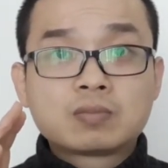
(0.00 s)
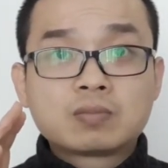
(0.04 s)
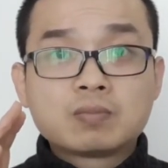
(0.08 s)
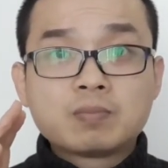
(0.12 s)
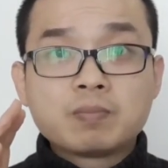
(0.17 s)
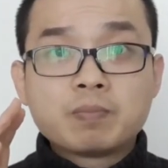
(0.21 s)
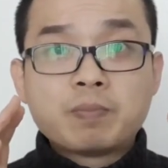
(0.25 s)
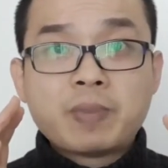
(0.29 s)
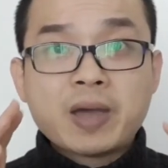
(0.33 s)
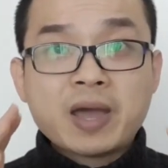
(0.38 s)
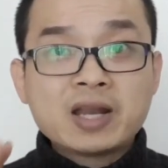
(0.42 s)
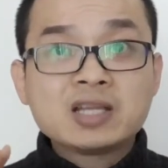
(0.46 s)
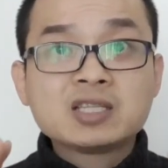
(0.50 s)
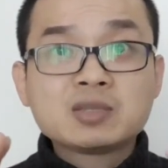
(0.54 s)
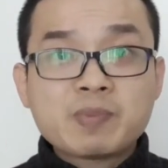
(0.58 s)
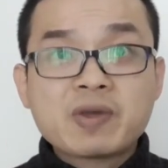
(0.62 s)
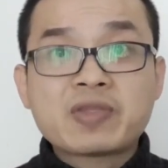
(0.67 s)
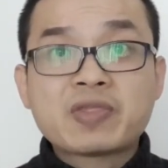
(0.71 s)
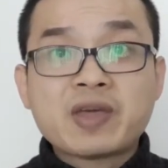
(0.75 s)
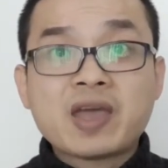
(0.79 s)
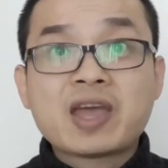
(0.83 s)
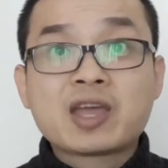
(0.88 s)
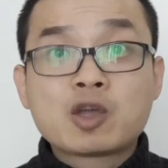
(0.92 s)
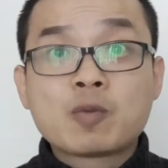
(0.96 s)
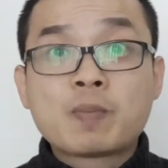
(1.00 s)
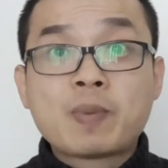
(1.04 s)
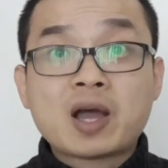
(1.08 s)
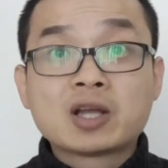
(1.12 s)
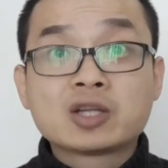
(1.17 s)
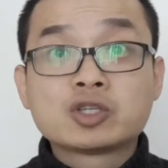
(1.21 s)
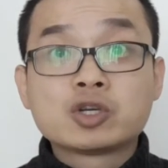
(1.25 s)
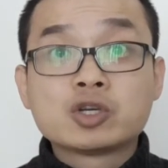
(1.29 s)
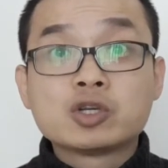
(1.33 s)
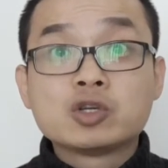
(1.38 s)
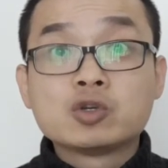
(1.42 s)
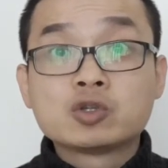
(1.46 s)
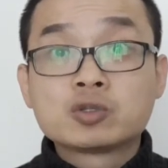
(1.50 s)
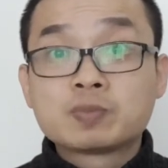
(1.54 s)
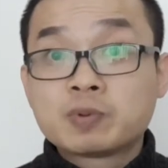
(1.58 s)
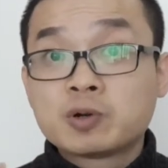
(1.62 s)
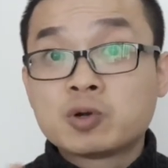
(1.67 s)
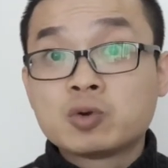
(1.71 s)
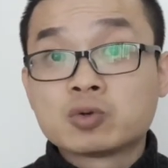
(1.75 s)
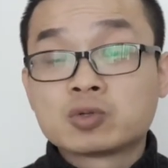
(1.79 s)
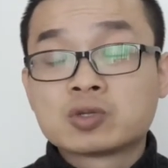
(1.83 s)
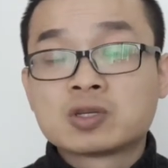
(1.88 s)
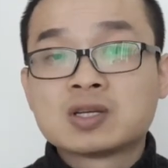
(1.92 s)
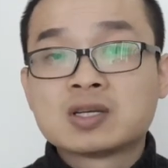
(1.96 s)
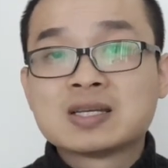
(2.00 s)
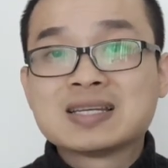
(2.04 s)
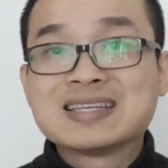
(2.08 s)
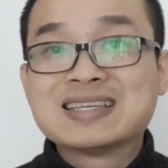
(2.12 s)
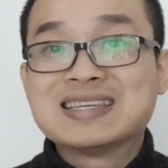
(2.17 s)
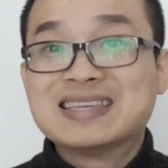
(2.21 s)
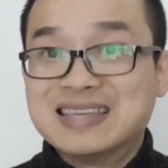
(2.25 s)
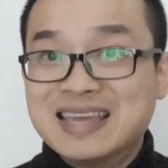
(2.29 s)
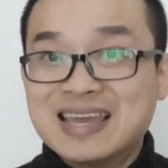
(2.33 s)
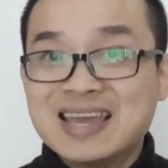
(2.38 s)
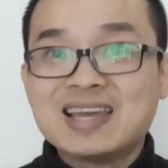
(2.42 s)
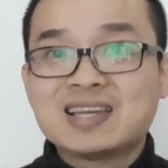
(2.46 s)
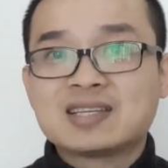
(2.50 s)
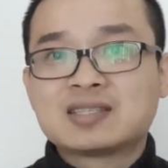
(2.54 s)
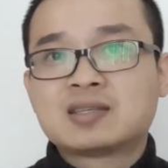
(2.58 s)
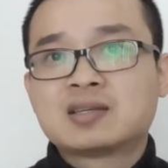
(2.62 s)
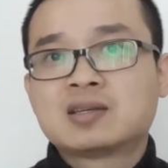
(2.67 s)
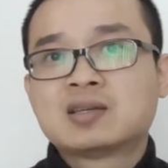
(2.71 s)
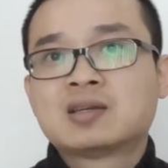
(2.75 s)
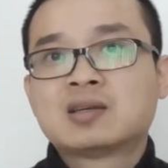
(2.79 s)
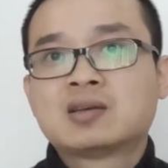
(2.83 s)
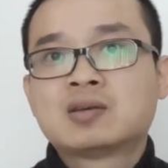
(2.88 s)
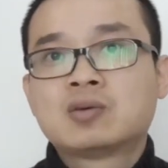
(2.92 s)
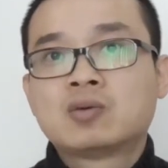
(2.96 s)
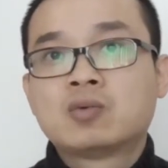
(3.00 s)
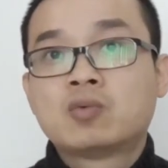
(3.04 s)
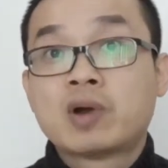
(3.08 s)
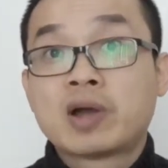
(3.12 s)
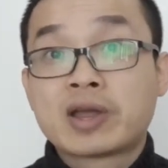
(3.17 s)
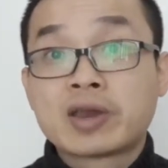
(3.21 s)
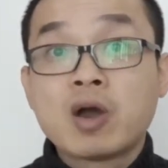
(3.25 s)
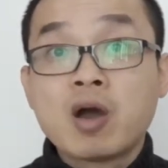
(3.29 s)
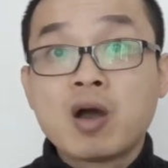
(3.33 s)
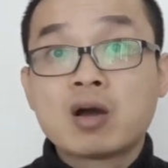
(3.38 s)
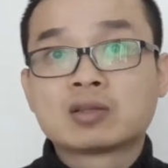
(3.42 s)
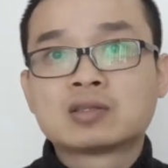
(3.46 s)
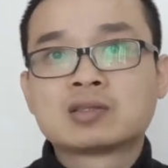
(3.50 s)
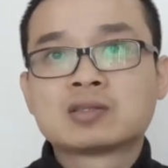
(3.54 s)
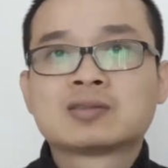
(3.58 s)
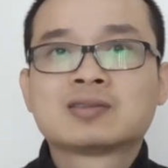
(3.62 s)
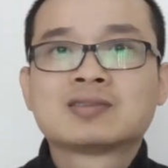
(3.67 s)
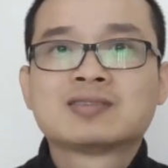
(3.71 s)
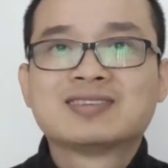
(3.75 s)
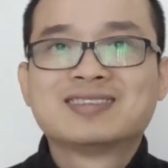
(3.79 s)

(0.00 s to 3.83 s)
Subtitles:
balance method acupuncture use pose? Yes, why not?